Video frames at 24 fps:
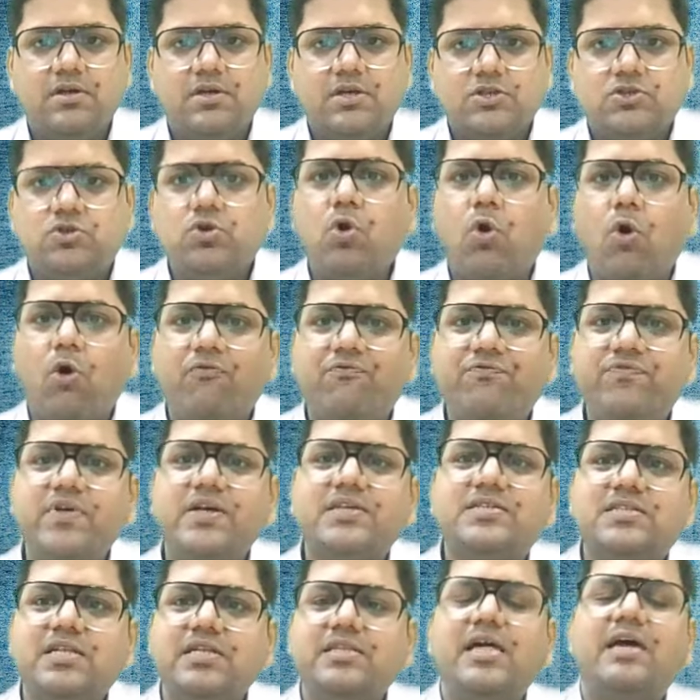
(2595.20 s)
So
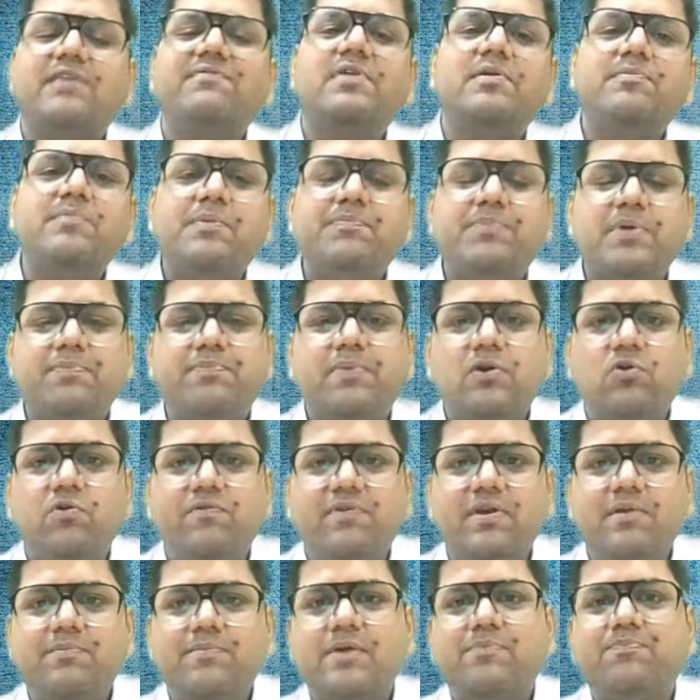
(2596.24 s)
obviously there will be people who
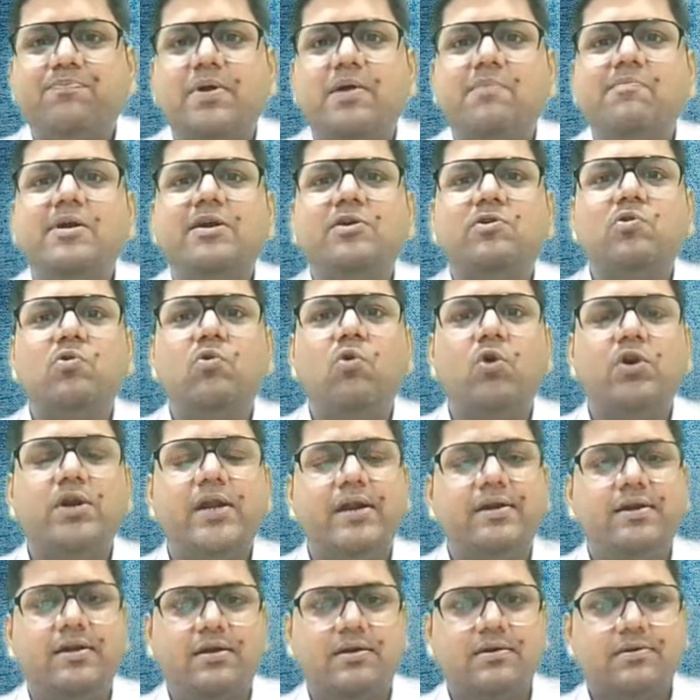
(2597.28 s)
will make payment to
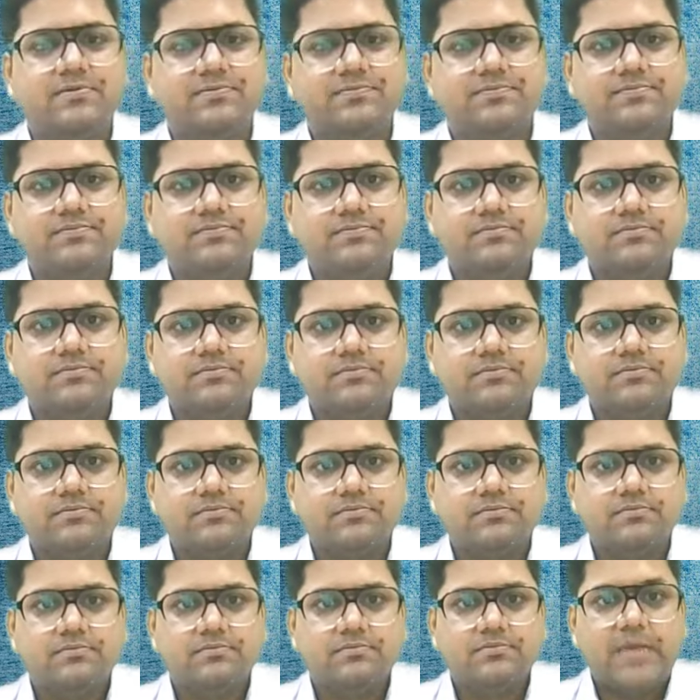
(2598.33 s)
GoDaddy.
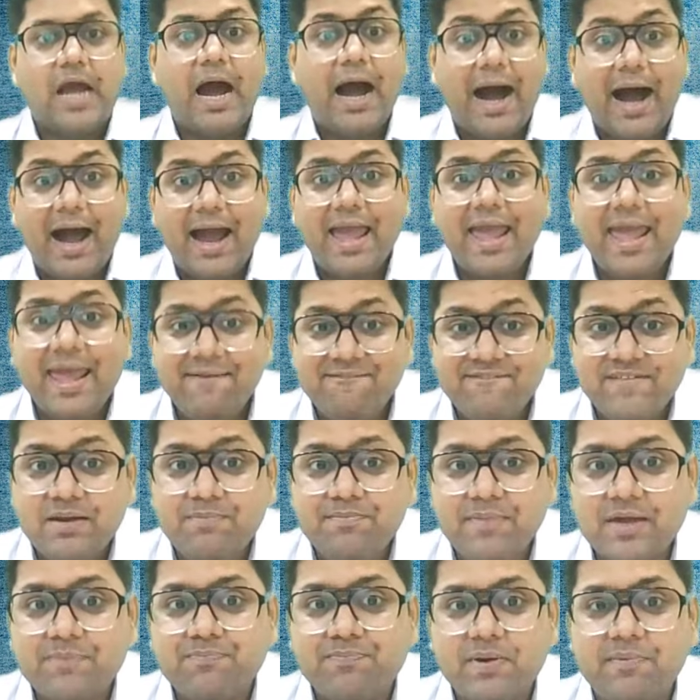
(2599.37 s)
I will
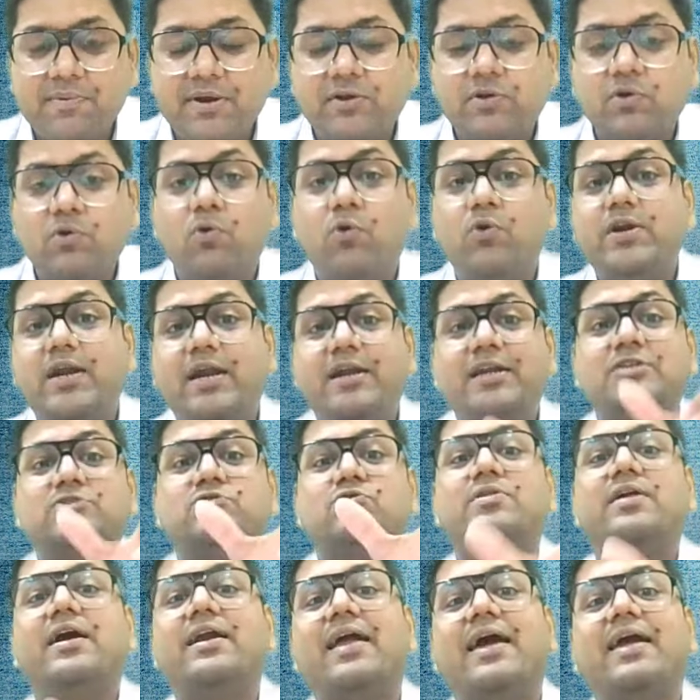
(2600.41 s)
make payment to GoDaddy
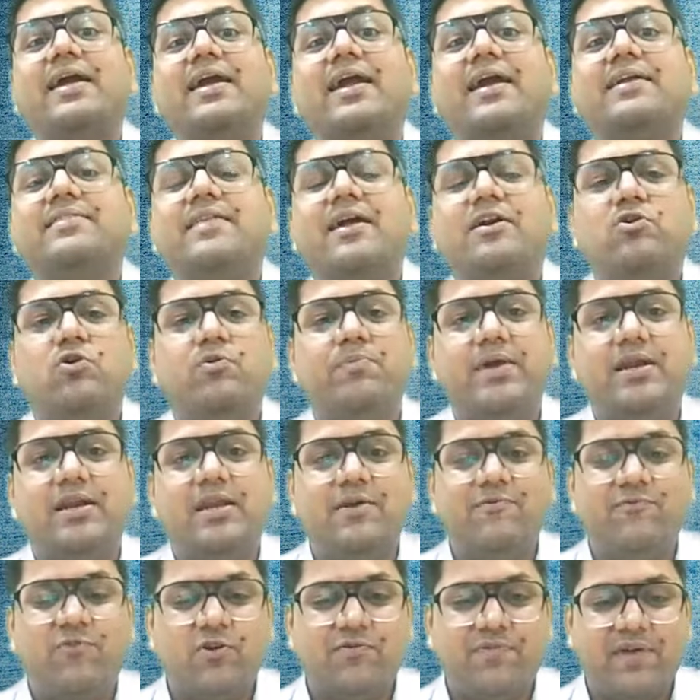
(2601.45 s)
so that I get that domain
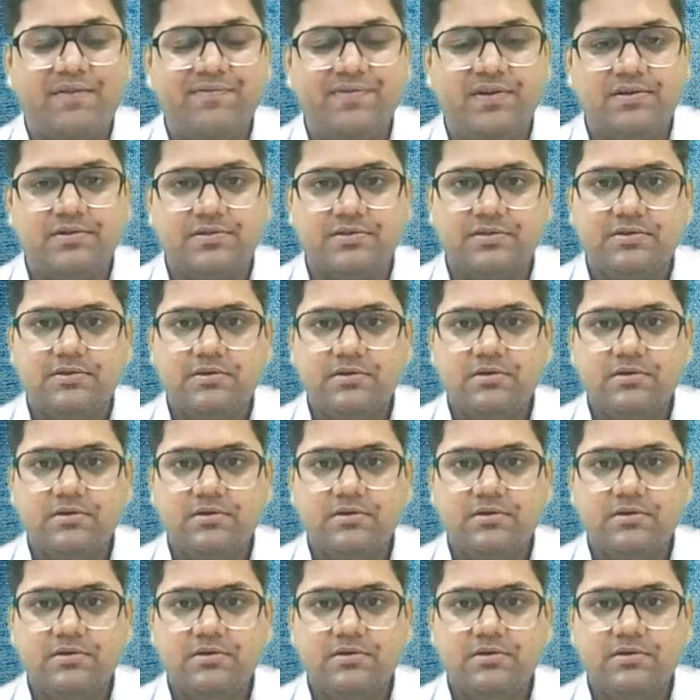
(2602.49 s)
name for 5 years.